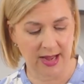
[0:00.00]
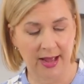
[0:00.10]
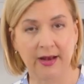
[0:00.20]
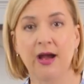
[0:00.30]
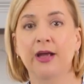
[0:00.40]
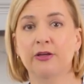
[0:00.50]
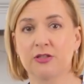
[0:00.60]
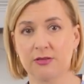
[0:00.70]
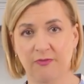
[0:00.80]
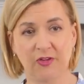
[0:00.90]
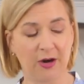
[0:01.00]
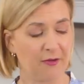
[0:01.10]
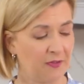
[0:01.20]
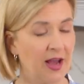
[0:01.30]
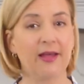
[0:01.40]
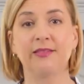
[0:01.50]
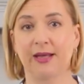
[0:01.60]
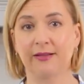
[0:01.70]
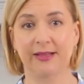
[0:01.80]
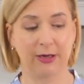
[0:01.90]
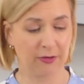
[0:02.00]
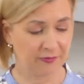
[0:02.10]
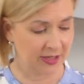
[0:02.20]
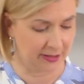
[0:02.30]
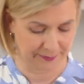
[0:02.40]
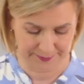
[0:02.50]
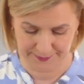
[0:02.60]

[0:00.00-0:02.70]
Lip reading: And I could verify that they are vegan.